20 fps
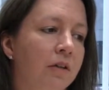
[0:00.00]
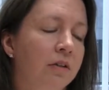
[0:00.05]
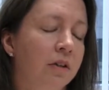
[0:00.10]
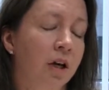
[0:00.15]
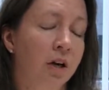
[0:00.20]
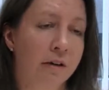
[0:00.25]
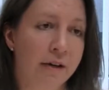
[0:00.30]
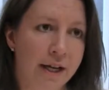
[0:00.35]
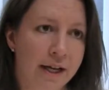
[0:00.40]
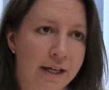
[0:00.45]

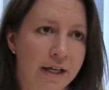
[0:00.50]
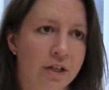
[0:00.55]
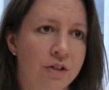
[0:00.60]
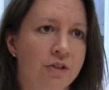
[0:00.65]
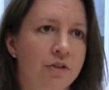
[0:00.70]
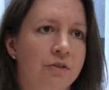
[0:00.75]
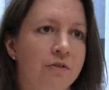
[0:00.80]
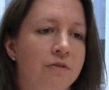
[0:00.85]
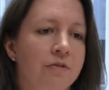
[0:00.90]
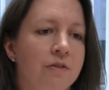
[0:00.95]
cardiac
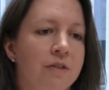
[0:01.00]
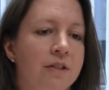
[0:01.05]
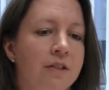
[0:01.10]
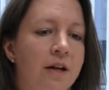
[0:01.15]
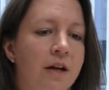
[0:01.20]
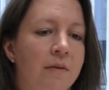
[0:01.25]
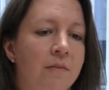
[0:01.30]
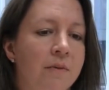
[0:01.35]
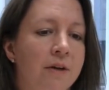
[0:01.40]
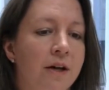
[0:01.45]

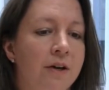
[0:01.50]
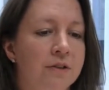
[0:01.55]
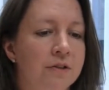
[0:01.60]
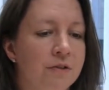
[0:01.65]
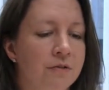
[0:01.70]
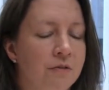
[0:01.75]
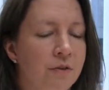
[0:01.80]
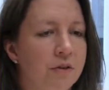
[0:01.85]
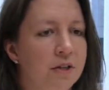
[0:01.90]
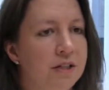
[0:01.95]
issues. We
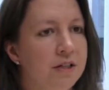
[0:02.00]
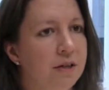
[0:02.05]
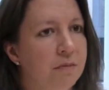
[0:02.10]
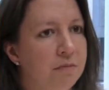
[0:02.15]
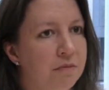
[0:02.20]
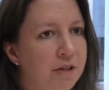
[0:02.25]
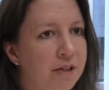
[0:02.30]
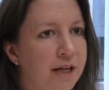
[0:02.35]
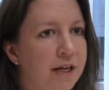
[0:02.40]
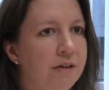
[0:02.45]
also focus
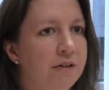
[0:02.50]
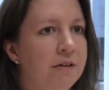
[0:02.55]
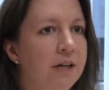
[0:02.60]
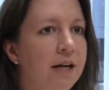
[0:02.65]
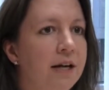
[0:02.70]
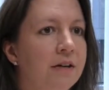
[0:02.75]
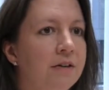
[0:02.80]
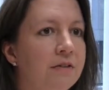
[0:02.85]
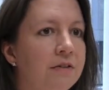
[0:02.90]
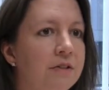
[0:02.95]
on prenatal
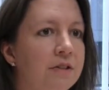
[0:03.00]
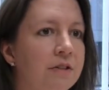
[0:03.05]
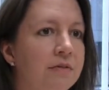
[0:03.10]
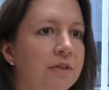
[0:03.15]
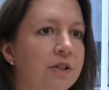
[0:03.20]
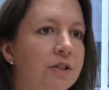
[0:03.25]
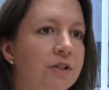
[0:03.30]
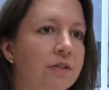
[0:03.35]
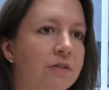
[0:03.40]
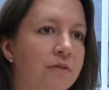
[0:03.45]
diagnosis,
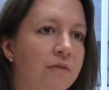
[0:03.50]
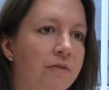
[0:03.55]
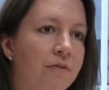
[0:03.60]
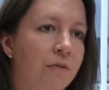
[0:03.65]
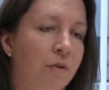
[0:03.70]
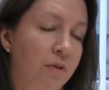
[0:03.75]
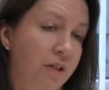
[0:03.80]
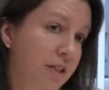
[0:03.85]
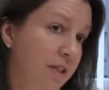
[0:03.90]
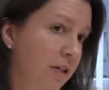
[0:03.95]
which is
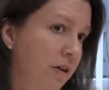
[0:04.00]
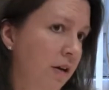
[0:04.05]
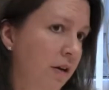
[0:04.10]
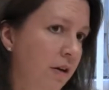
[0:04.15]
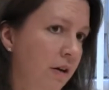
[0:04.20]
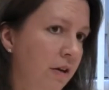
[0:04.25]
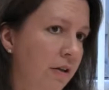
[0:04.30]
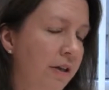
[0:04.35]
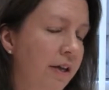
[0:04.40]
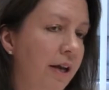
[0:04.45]
focusing
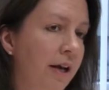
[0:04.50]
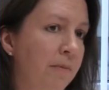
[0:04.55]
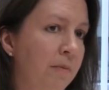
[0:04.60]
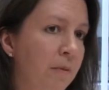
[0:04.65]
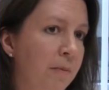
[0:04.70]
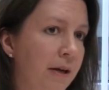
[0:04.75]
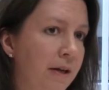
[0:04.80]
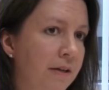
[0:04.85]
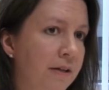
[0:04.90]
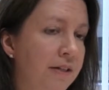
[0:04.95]
on all the
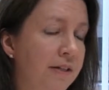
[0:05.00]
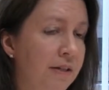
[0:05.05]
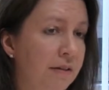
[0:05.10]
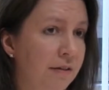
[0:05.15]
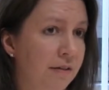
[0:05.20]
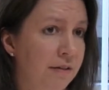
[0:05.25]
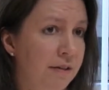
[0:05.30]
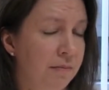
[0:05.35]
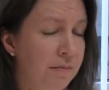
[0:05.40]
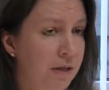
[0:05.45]
abnormalities
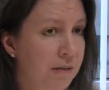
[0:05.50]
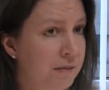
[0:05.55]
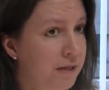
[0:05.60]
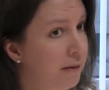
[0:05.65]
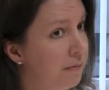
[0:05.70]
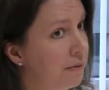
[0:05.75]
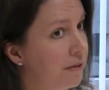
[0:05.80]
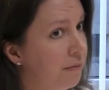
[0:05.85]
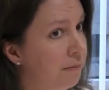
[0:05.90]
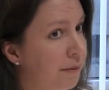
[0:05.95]
that sometimes
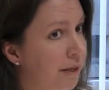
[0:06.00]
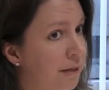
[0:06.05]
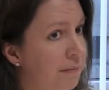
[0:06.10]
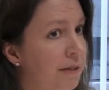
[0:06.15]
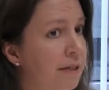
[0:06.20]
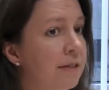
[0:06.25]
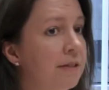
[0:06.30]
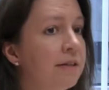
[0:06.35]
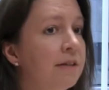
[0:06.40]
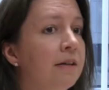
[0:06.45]
happen in
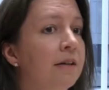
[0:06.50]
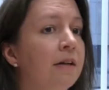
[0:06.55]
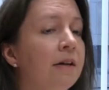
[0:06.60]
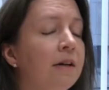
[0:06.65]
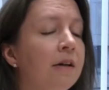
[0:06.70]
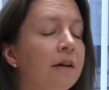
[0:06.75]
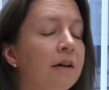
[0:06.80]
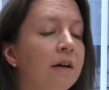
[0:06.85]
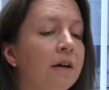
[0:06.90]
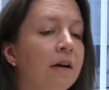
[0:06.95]
babies.
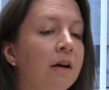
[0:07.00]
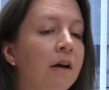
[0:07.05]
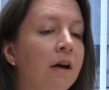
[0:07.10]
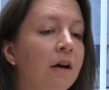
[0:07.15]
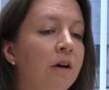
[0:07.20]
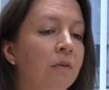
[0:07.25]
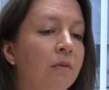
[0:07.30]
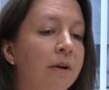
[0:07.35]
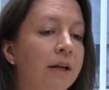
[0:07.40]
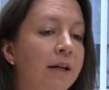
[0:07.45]

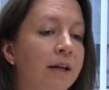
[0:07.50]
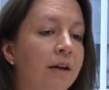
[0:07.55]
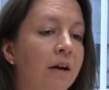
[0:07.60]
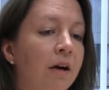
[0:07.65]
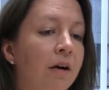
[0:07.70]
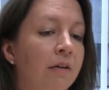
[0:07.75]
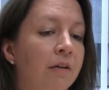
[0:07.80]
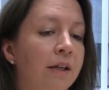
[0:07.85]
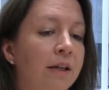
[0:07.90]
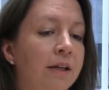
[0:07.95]
We
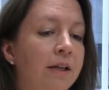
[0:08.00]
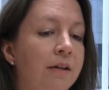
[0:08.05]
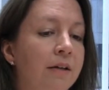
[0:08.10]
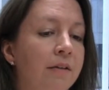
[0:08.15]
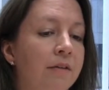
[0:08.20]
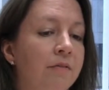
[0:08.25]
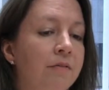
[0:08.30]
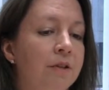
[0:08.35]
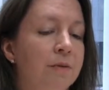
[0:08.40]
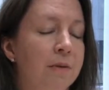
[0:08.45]
are
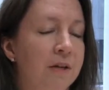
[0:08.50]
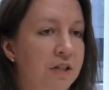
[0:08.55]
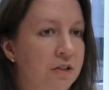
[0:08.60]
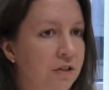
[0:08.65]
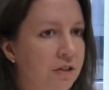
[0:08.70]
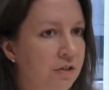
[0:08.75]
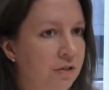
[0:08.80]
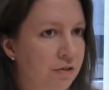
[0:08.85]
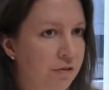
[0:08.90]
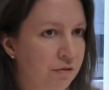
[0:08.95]
the
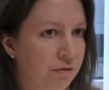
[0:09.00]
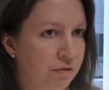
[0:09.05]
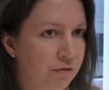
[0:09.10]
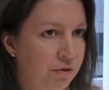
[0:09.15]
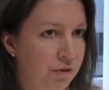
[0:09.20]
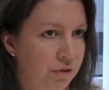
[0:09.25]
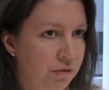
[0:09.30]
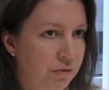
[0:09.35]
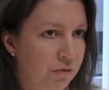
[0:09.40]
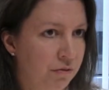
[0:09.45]
specialists who
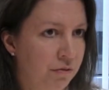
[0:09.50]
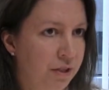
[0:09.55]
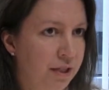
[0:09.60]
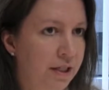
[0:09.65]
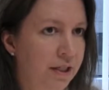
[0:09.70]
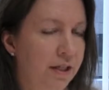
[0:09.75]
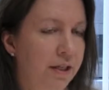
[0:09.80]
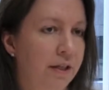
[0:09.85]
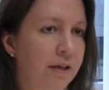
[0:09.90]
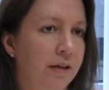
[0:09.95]
do
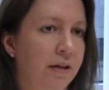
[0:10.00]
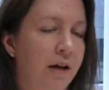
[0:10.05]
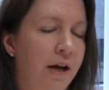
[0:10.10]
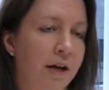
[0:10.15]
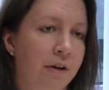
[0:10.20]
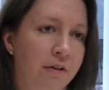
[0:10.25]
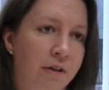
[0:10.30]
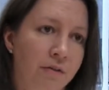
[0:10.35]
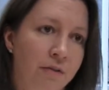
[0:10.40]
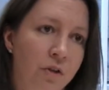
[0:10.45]
the
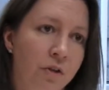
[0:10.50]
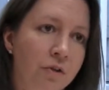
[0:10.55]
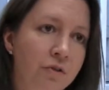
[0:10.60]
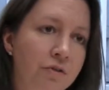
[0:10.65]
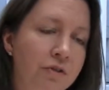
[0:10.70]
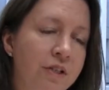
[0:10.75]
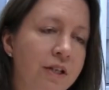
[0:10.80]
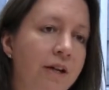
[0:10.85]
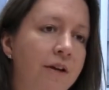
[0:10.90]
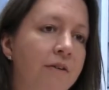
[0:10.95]
higher level
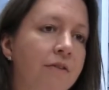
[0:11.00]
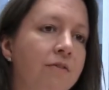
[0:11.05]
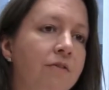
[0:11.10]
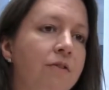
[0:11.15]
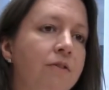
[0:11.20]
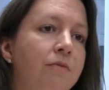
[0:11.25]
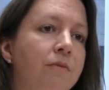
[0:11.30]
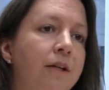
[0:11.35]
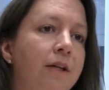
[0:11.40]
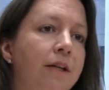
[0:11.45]

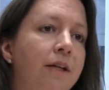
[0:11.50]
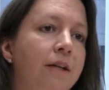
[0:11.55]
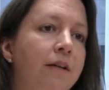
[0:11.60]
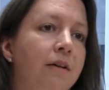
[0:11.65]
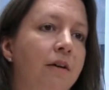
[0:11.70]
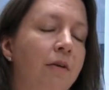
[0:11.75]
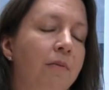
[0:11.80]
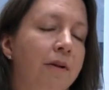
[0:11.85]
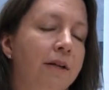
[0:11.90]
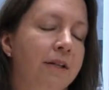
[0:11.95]
ultrasounds.
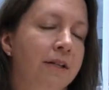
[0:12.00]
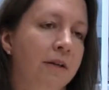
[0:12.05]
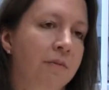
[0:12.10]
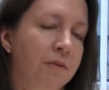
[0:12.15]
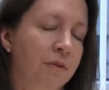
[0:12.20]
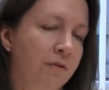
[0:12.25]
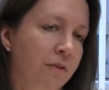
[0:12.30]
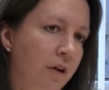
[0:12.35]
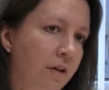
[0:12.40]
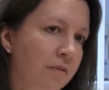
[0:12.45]
We are many
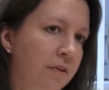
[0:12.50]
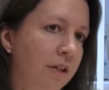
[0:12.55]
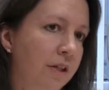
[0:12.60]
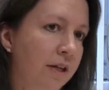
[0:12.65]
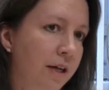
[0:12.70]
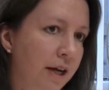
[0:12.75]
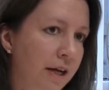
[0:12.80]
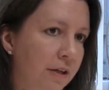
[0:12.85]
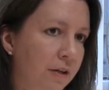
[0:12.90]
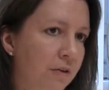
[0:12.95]
times involved in
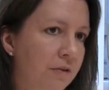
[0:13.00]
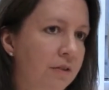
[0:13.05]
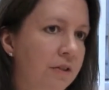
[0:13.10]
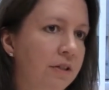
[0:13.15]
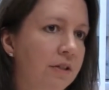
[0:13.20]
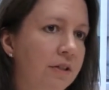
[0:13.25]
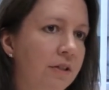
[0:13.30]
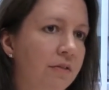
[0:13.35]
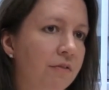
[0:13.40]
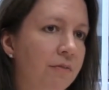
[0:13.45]
the
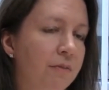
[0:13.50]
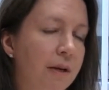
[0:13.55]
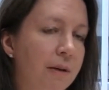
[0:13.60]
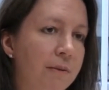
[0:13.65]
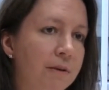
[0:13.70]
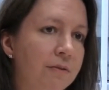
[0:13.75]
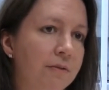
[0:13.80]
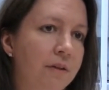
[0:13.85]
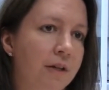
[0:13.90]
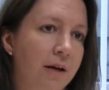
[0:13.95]
diagnosis of
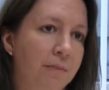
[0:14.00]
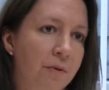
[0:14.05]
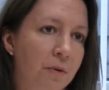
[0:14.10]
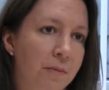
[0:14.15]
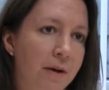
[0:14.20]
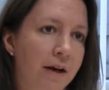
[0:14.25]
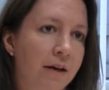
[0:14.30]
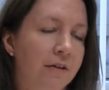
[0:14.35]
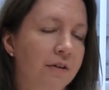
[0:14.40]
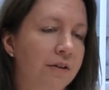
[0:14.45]
babies with
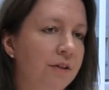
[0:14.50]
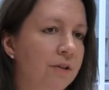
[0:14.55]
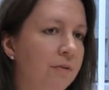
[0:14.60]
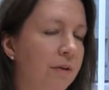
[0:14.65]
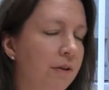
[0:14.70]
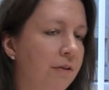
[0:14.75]
abnormalities,